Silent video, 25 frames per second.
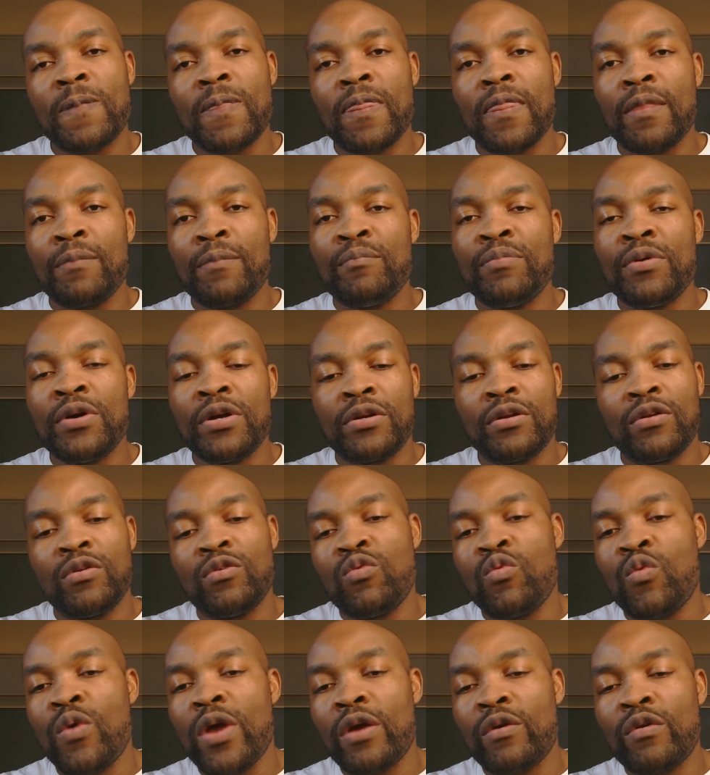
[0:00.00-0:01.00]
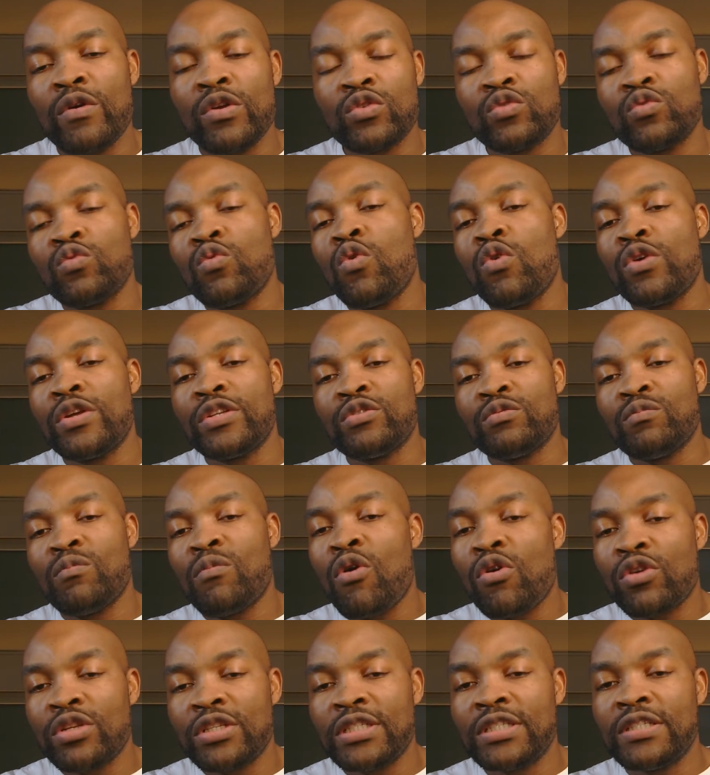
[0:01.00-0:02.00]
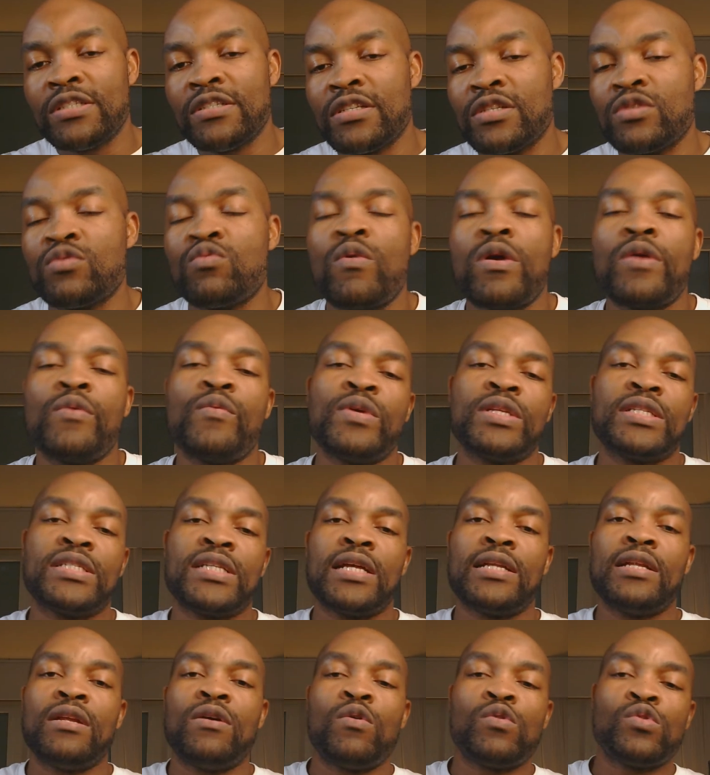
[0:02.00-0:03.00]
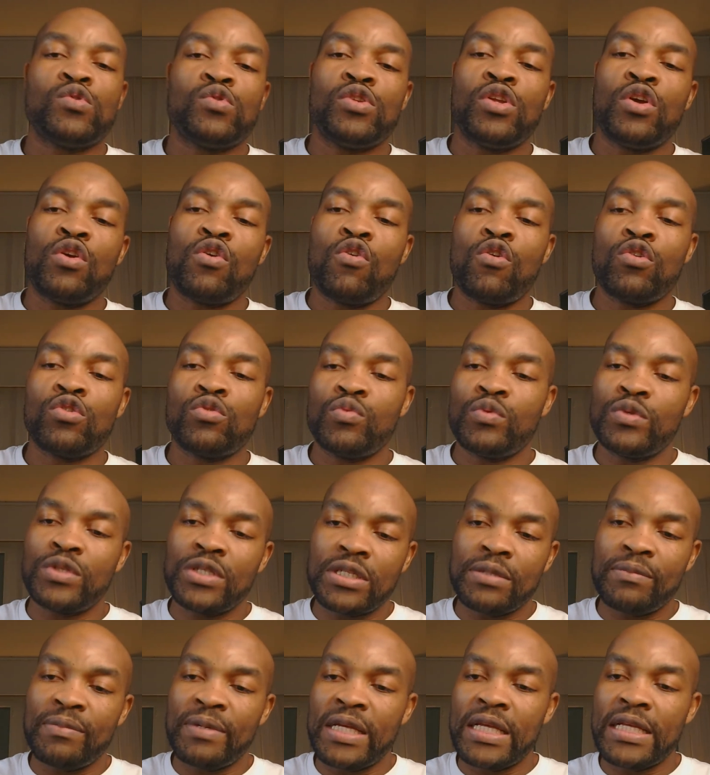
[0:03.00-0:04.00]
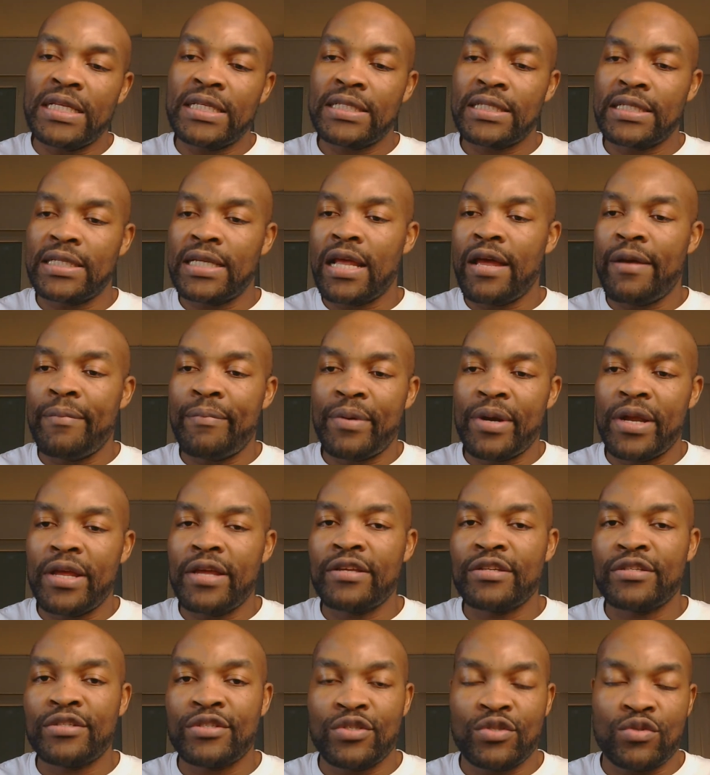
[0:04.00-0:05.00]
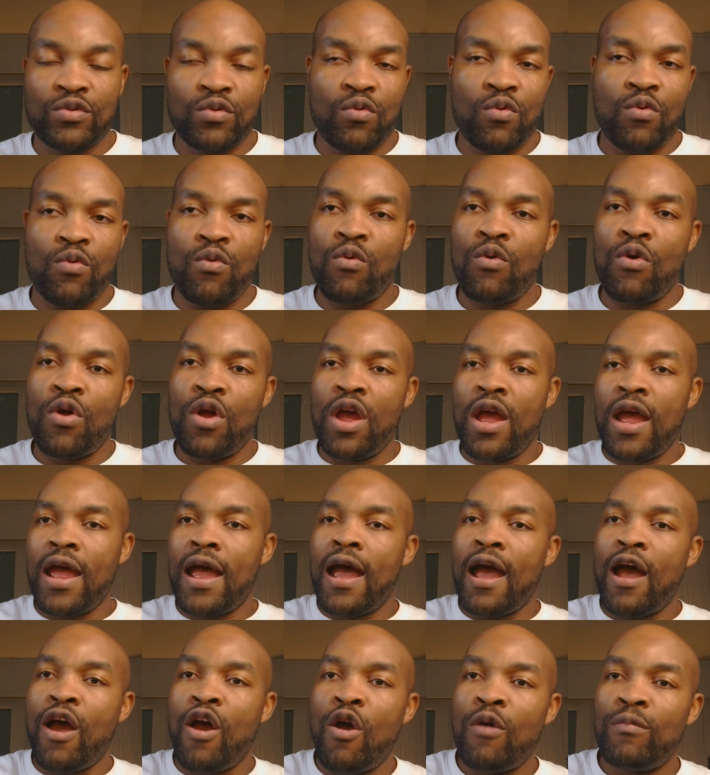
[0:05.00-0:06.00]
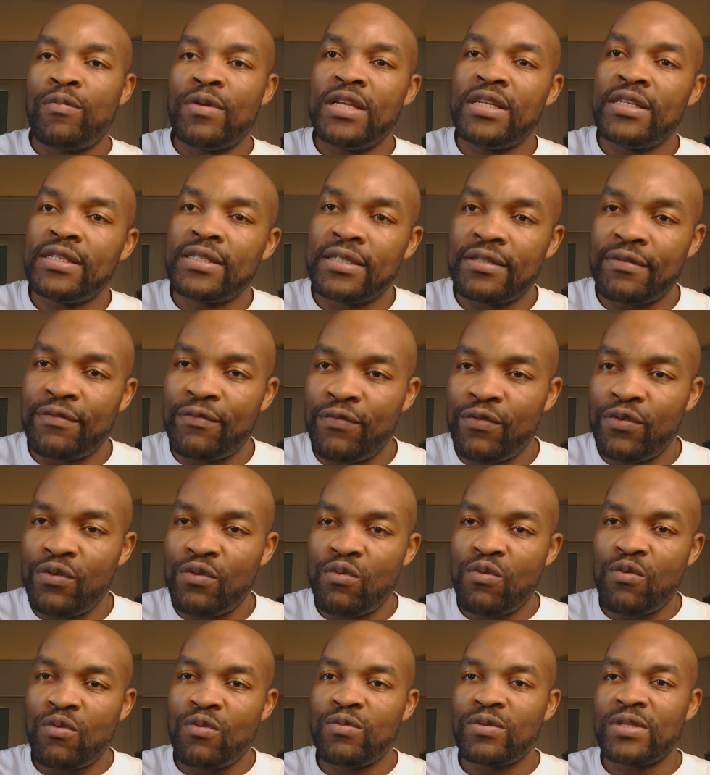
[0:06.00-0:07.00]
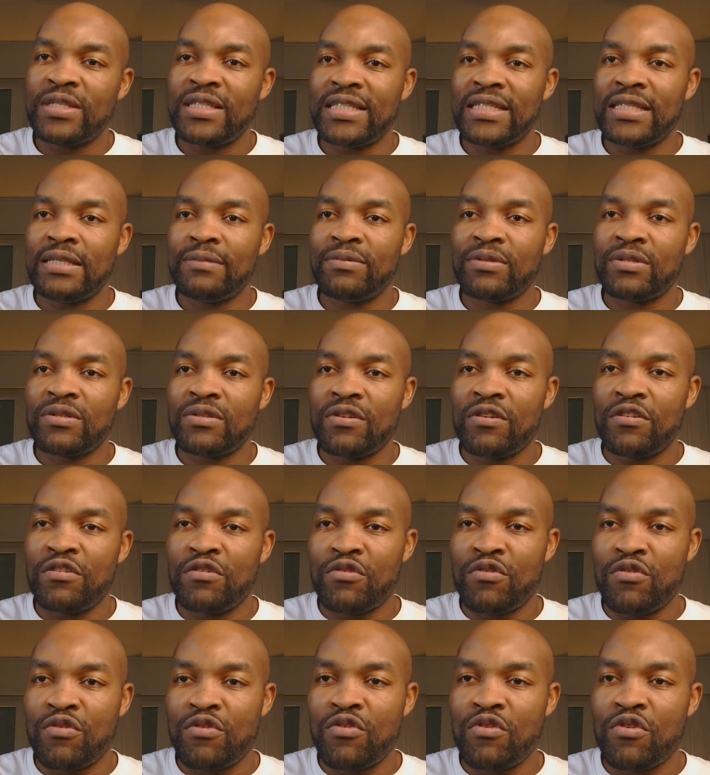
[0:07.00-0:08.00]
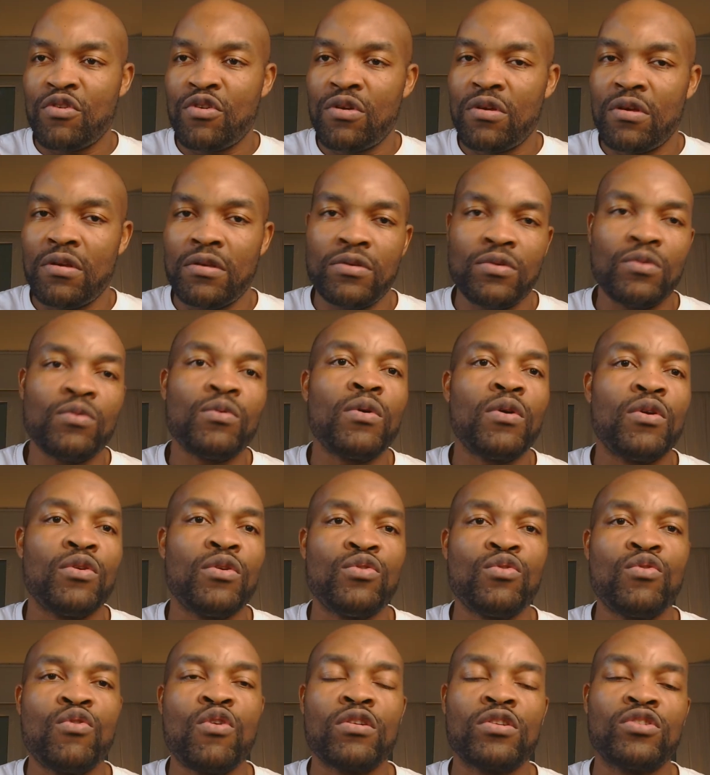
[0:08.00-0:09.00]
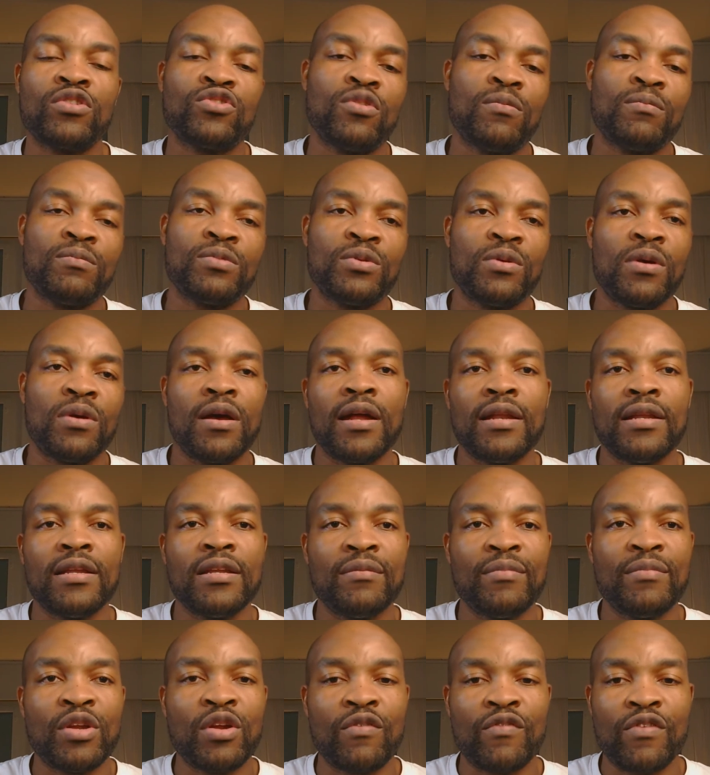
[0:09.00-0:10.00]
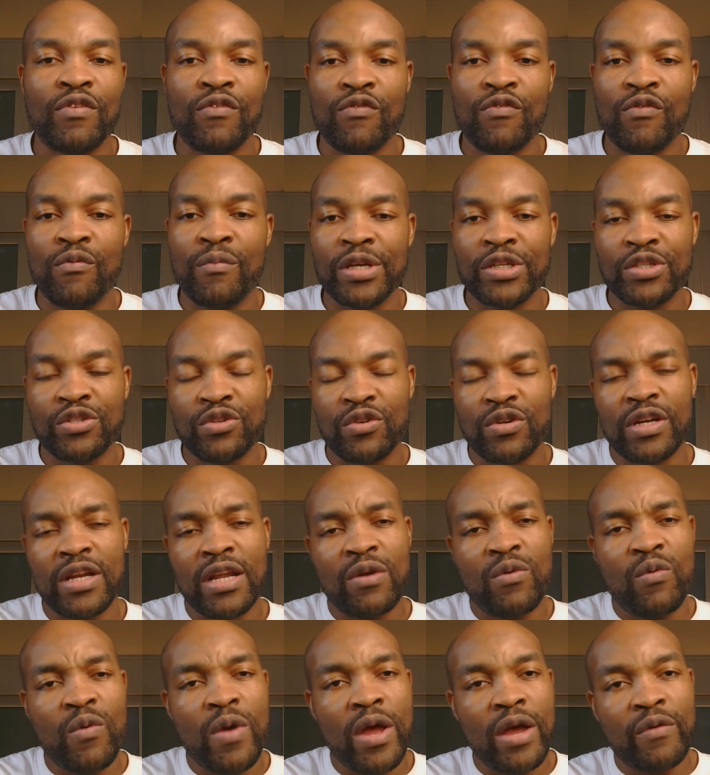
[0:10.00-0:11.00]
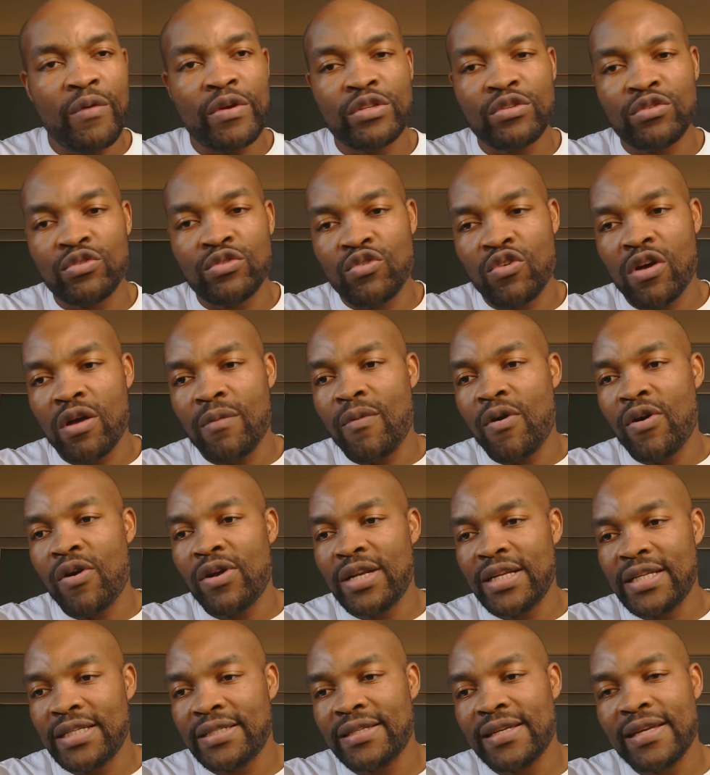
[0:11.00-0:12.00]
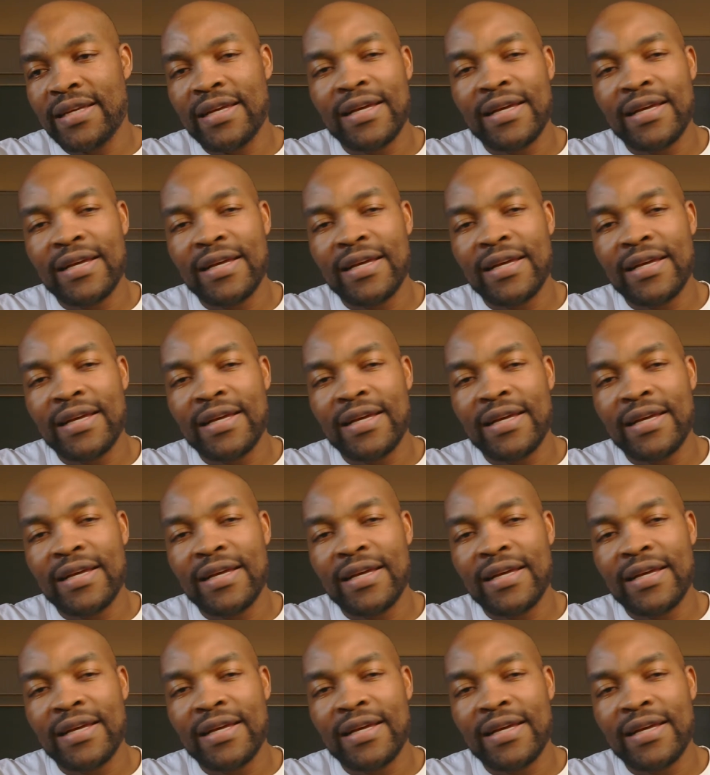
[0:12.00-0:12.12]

but we're going to go into more details when we start also the course, which begins in April. So I hope these few tips, you got a little bit of information. Then we are going to talk about this